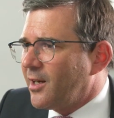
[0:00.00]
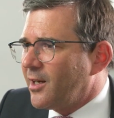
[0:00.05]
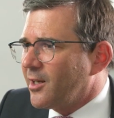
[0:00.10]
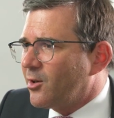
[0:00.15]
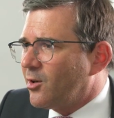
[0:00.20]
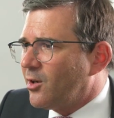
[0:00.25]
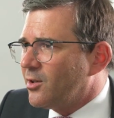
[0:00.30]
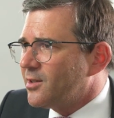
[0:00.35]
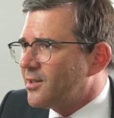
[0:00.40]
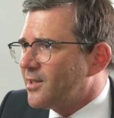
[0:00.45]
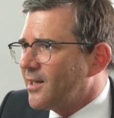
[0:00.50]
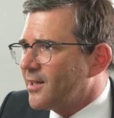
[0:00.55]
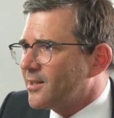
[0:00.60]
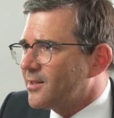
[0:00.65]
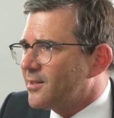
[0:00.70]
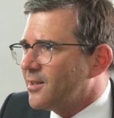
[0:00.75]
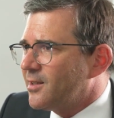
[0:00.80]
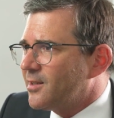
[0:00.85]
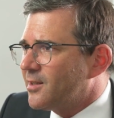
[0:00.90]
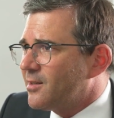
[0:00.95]
I
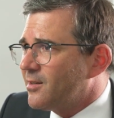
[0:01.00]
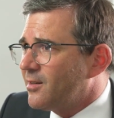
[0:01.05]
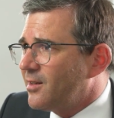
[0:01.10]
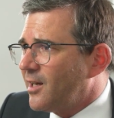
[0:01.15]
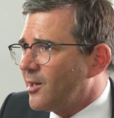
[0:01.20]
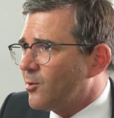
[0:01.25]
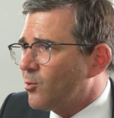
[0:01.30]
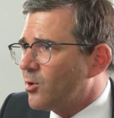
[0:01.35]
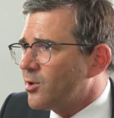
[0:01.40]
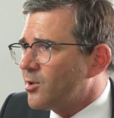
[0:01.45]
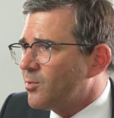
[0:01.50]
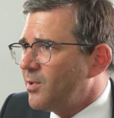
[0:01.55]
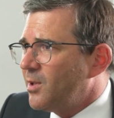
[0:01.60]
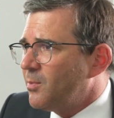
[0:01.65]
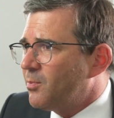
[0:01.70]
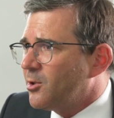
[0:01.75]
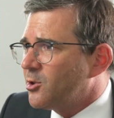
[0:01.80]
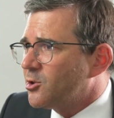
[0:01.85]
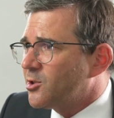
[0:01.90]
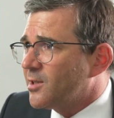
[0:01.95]
contacted the Edwards
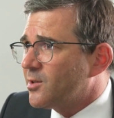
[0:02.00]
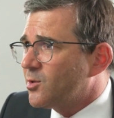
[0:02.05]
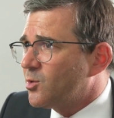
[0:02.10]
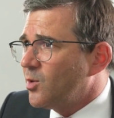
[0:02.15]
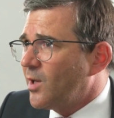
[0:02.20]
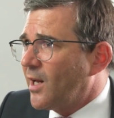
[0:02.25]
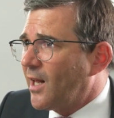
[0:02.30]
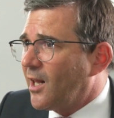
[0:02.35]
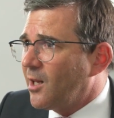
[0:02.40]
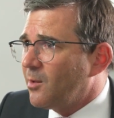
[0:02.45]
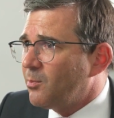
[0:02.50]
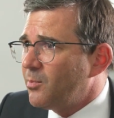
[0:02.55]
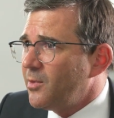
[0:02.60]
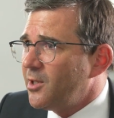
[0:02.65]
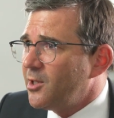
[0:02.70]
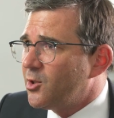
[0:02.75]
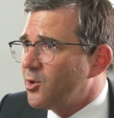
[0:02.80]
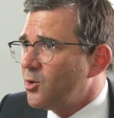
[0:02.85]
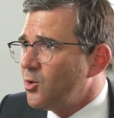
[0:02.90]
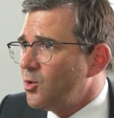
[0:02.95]
people just to help
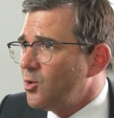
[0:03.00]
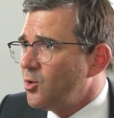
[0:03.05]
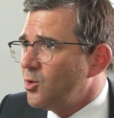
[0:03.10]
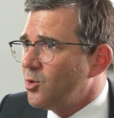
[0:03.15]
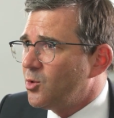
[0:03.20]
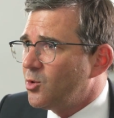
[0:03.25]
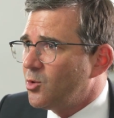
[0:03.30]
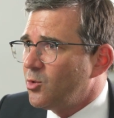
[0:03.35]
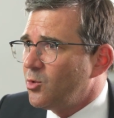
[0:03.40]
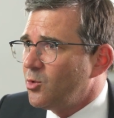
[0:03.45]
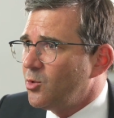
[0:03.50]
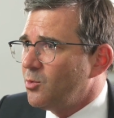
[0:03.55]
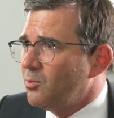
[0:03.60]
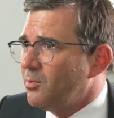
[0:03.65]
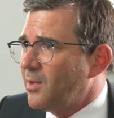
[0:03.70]
me to